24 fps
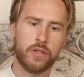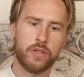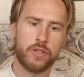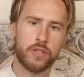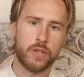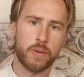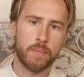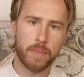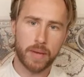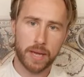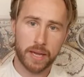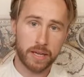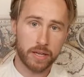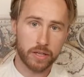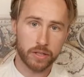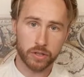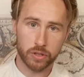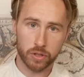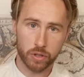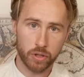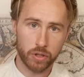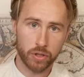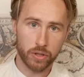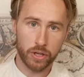to make a
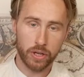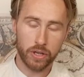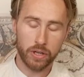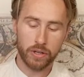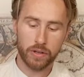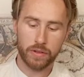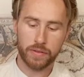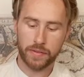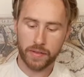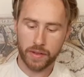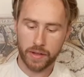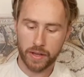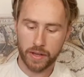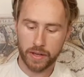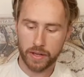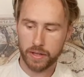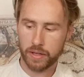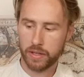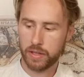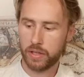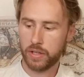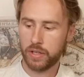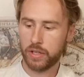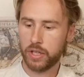sauna that
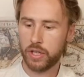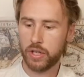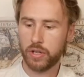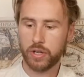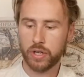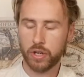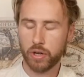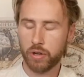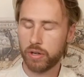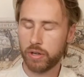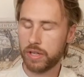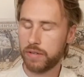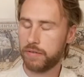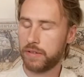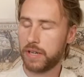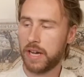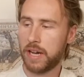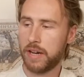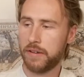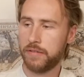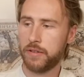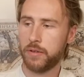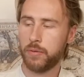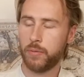you don't
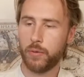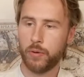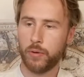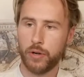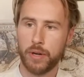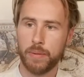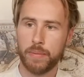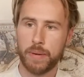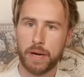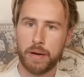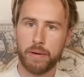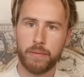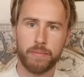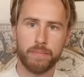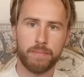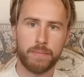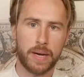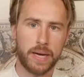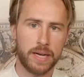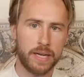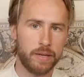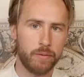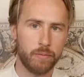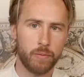have to worry about
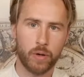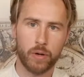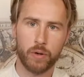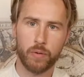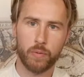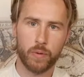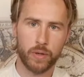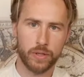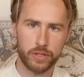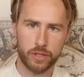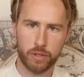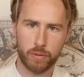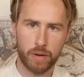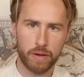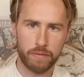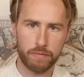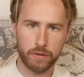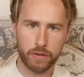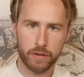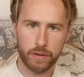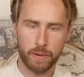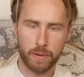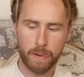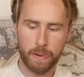buying one
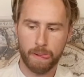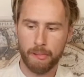whatsoever.